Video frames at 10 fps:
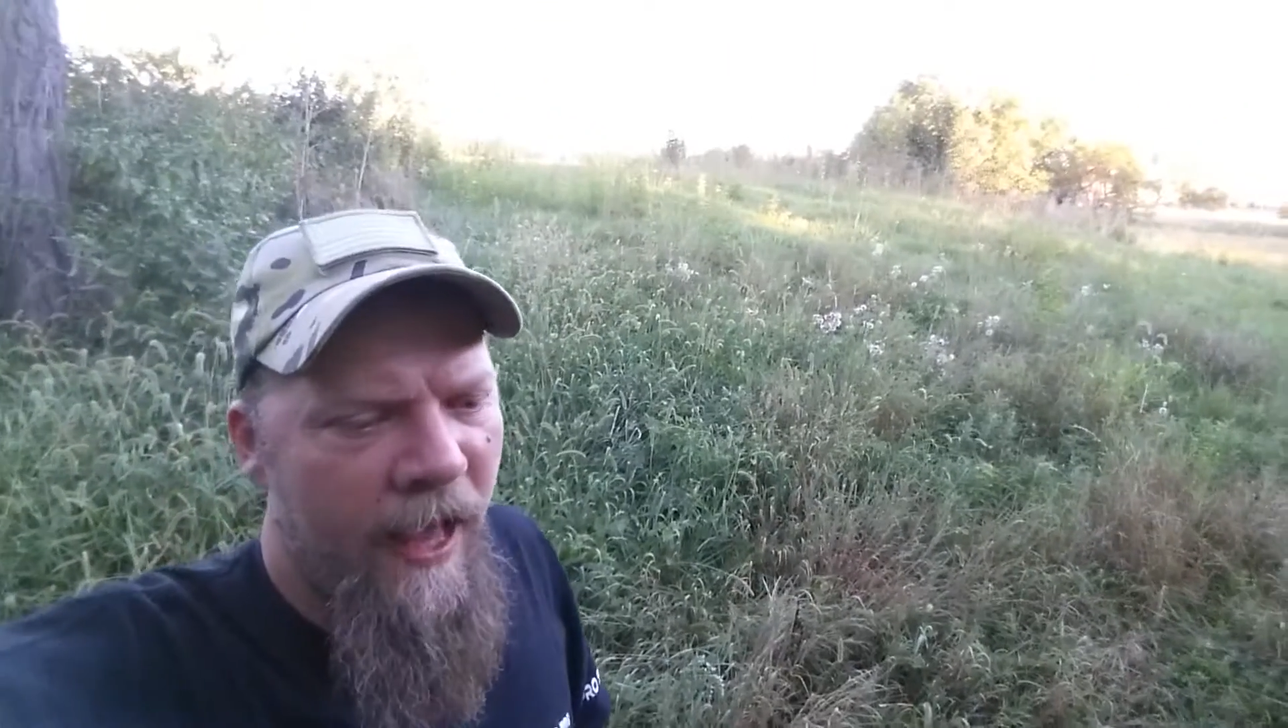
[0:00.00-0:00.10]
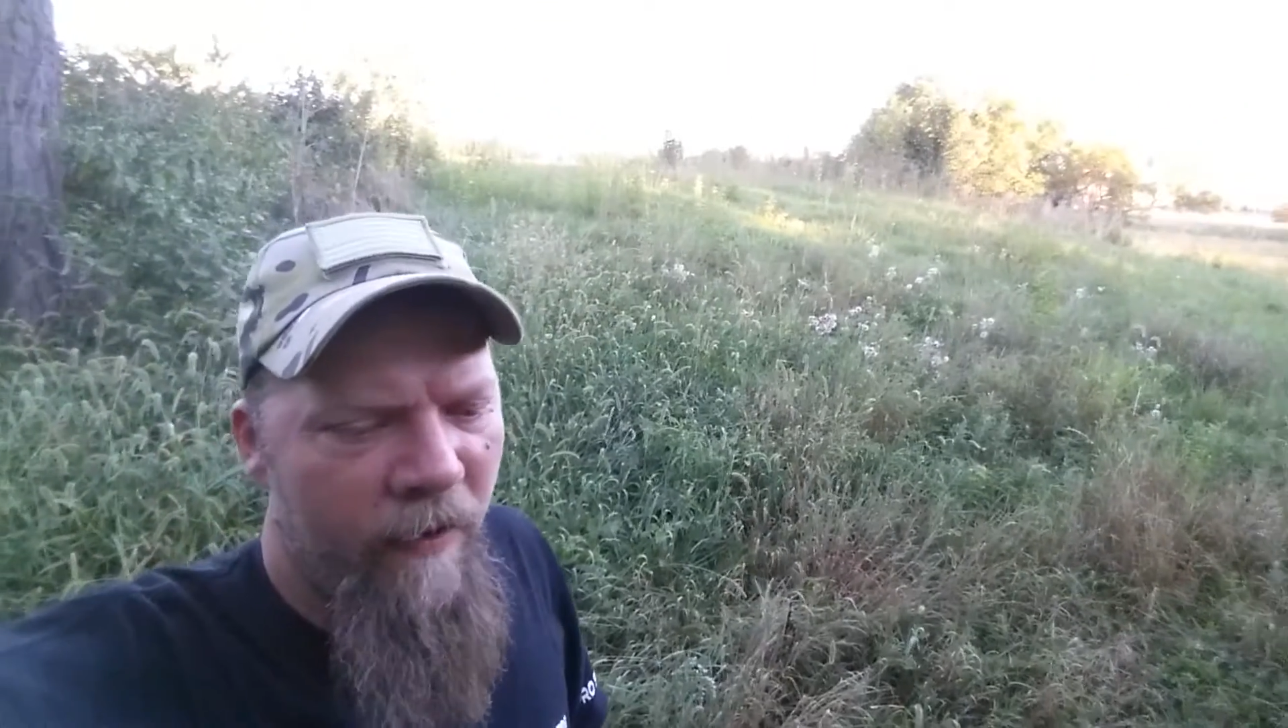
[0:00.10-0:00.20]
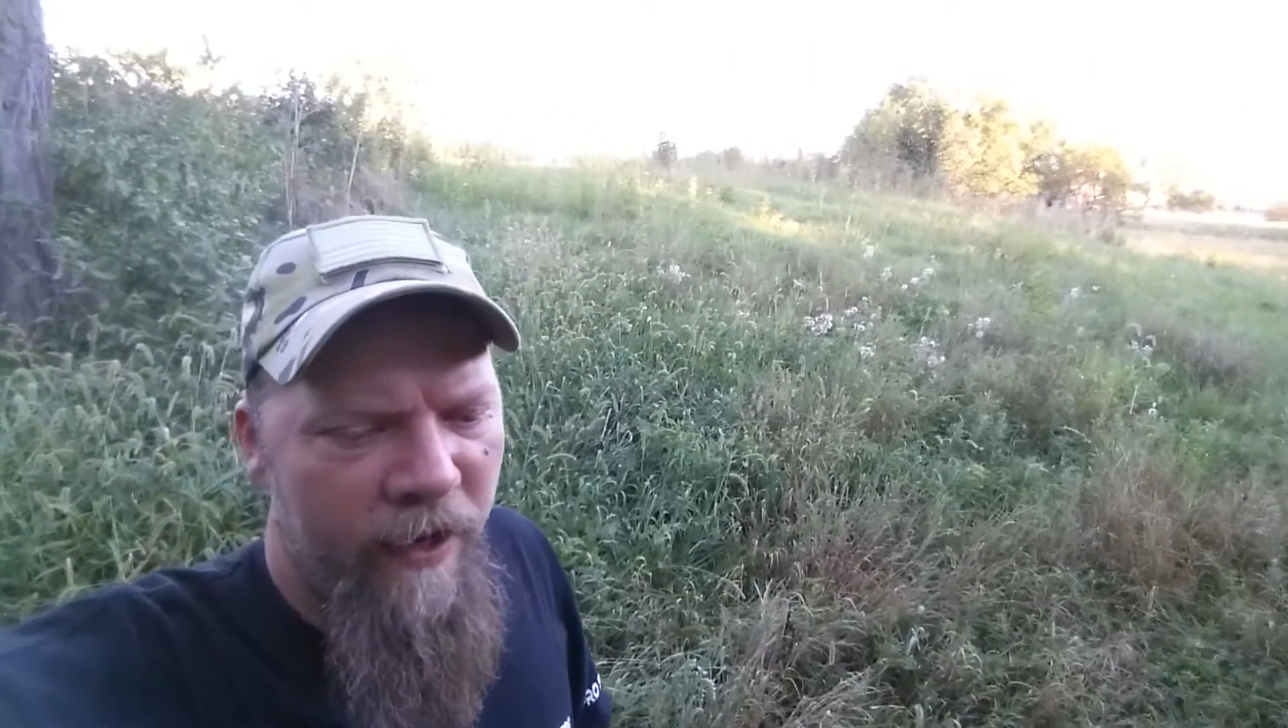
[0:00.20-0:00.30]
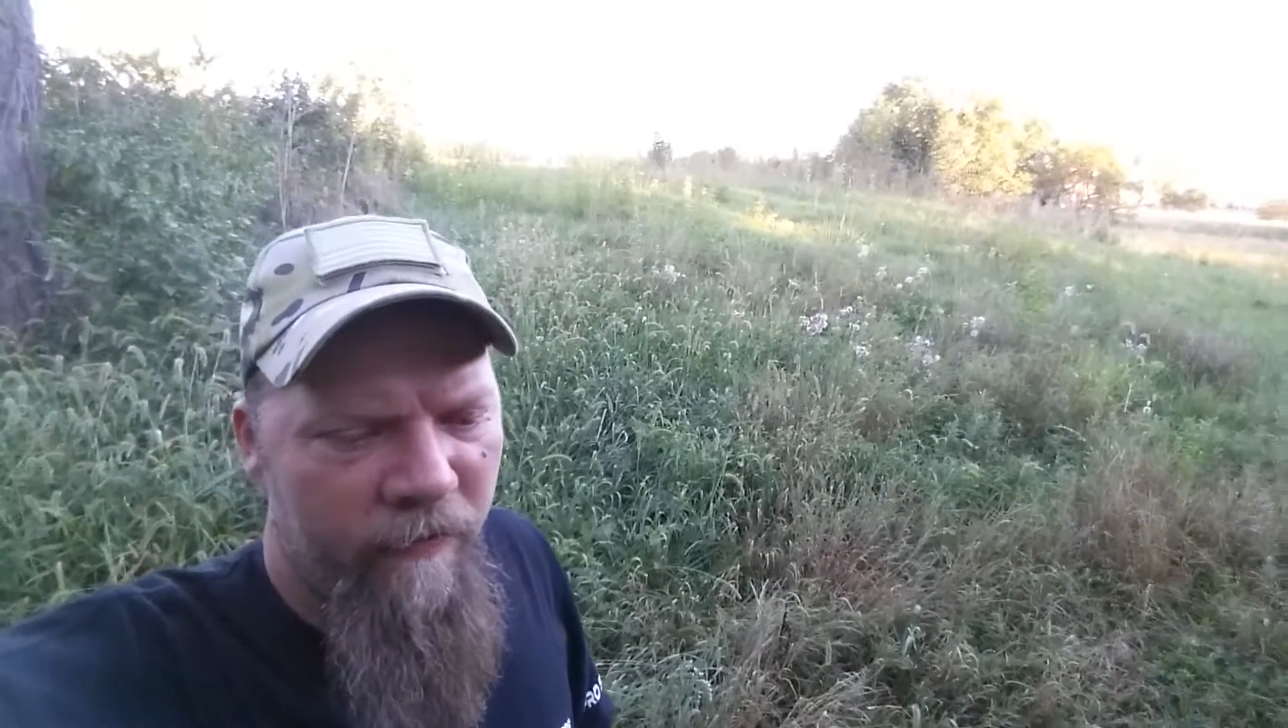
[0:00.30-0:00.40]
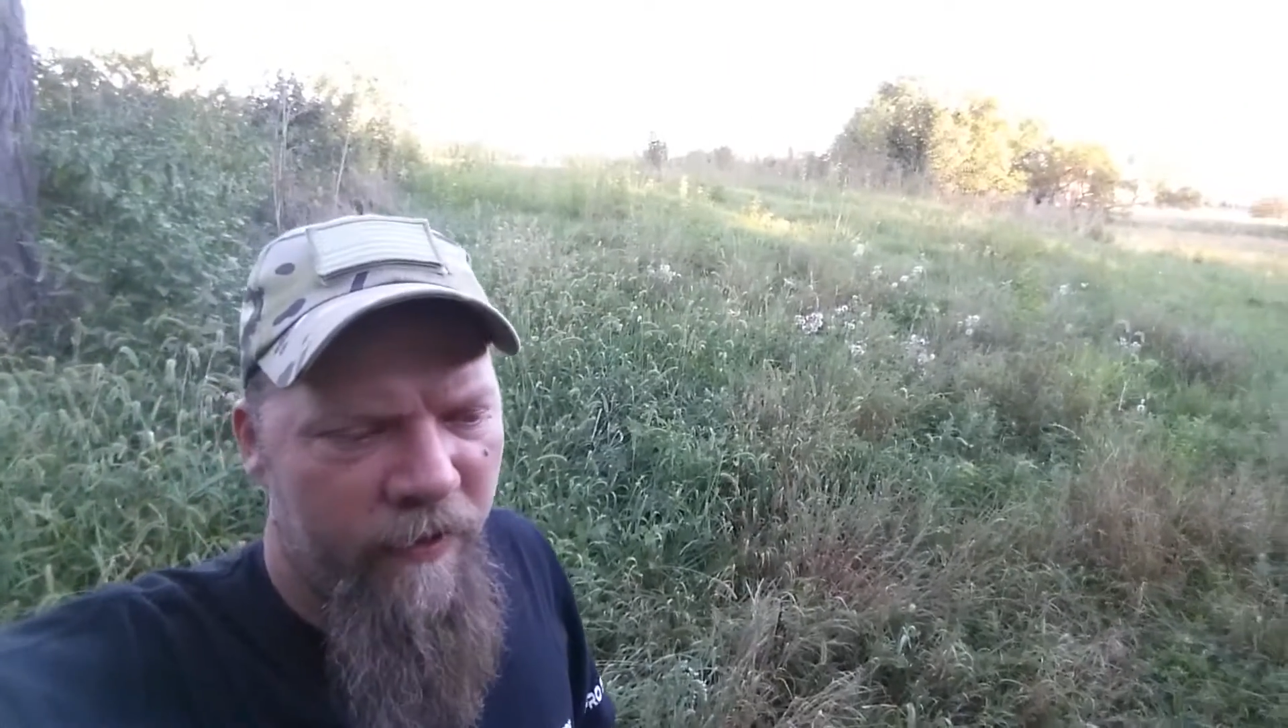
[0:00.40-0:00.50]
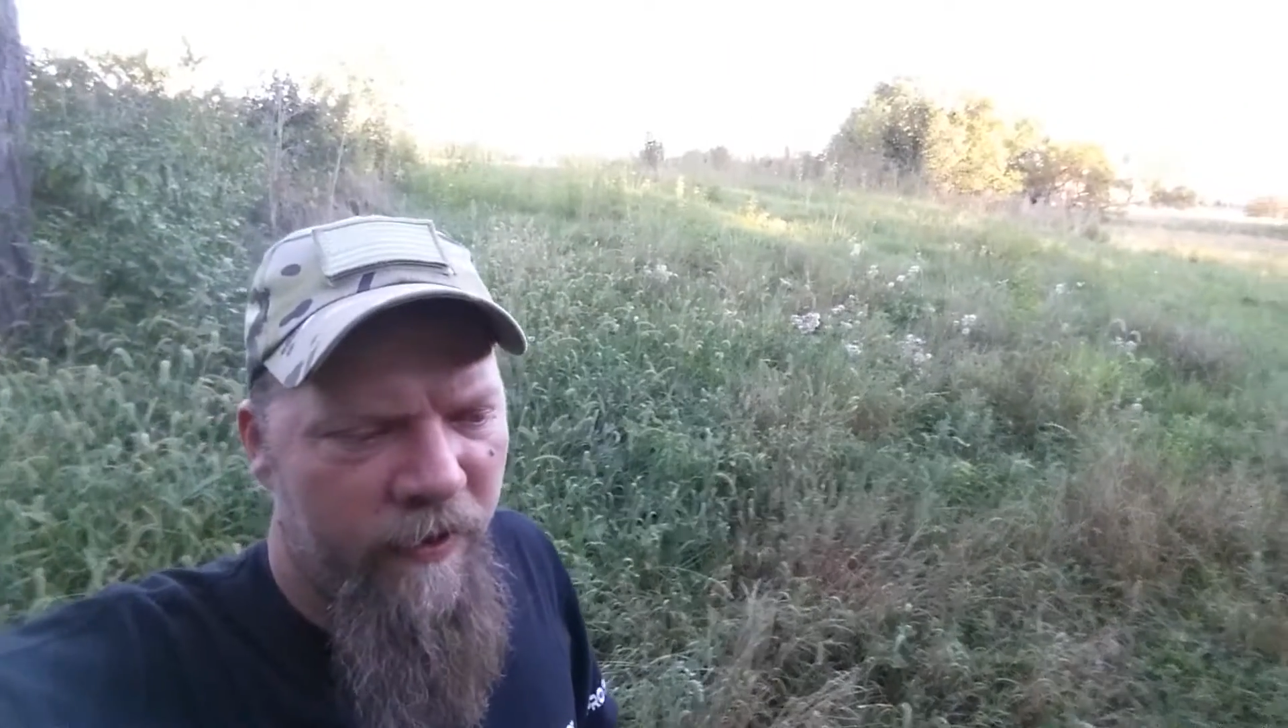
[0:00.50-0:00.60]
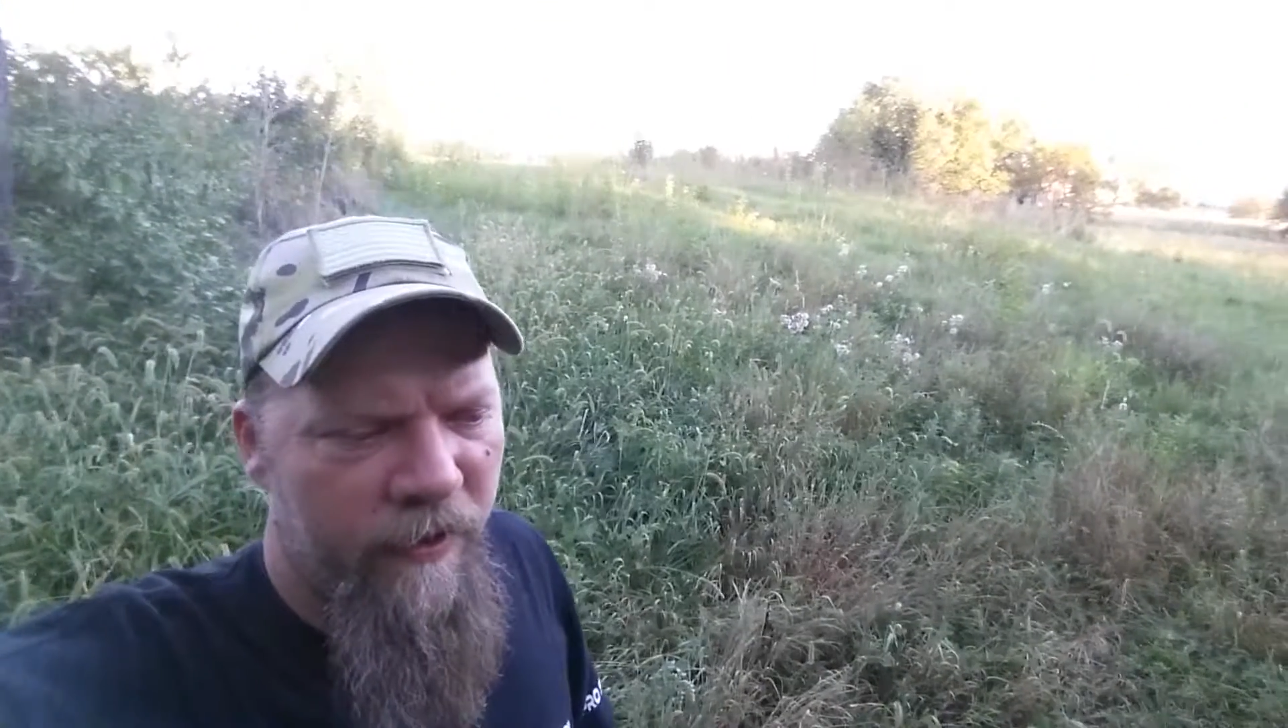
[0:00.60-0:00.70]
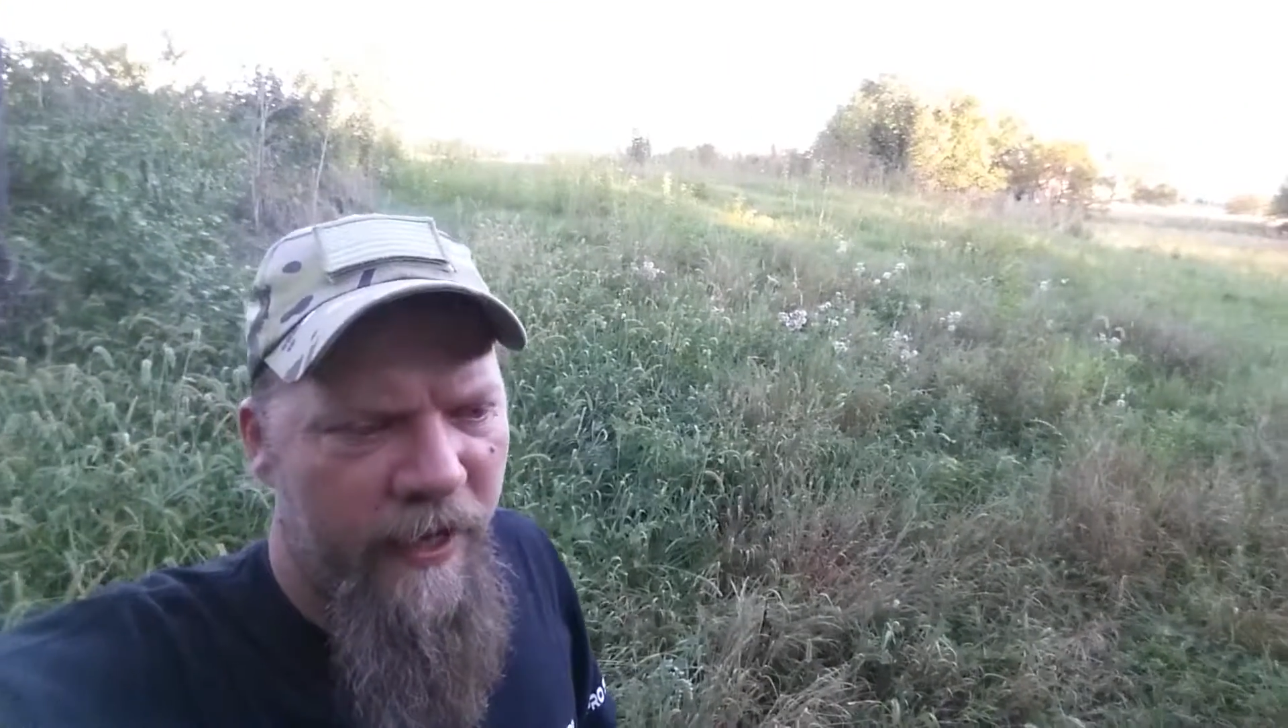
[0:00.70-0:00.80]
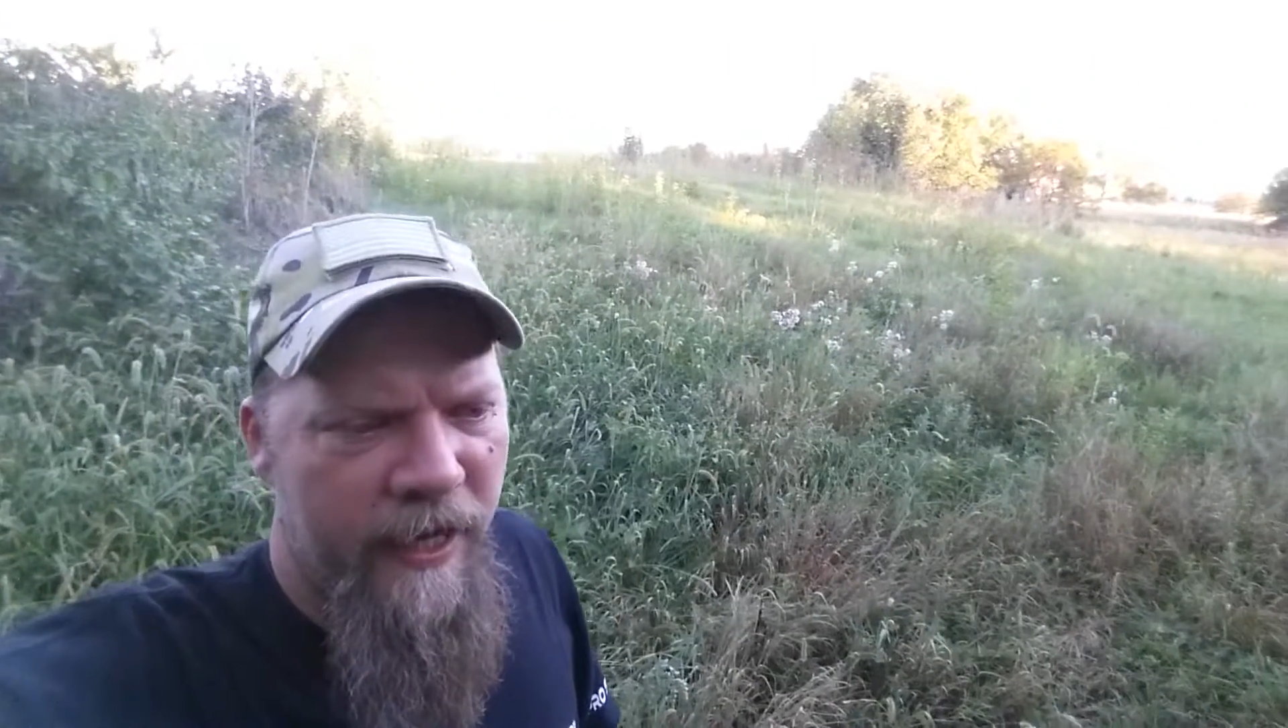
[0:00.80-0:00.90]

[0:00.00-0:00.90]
However,